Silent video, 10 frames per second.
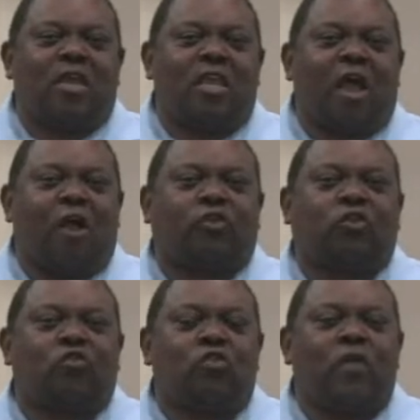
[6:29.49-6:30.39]
He
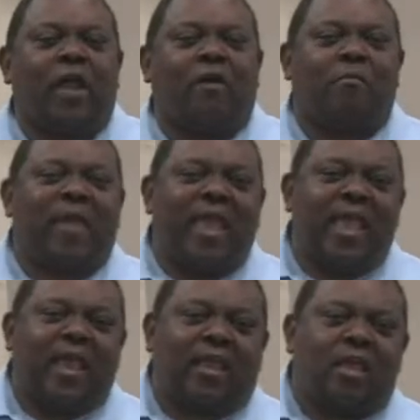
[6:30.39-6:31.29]
also knew
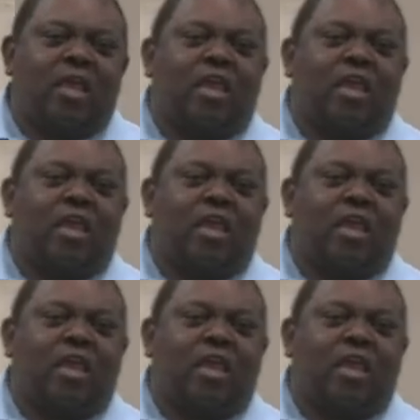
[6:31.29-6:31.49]
Aramaic.